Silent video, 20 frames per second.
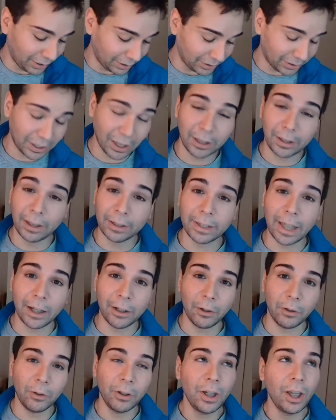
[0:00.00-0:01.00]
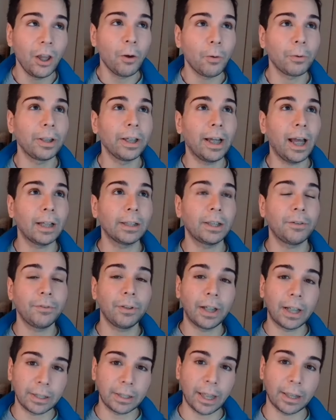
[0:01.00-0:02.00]
Stuck in a cycle where they constantly feel
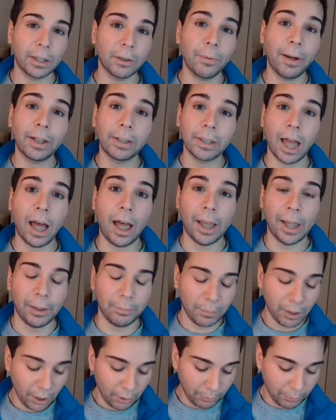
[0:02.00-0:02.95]
like it's not the right time.